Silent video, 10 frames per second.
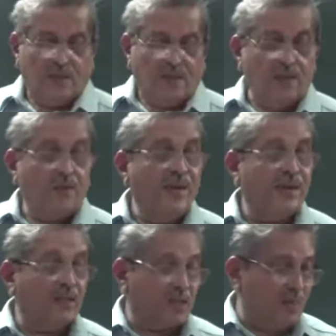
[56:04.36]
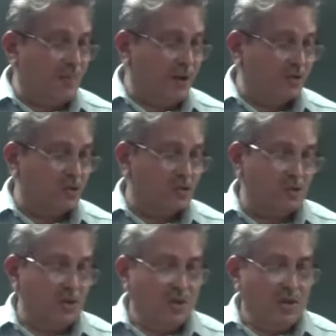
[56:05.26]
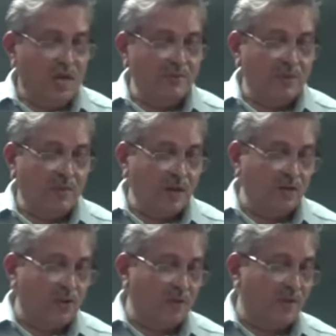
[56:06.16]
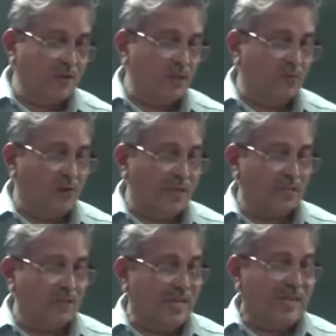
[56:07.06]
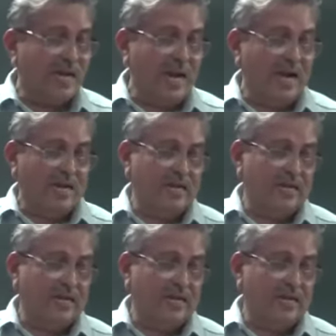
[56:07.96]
The various compounds having the molecular formula C4H10 are.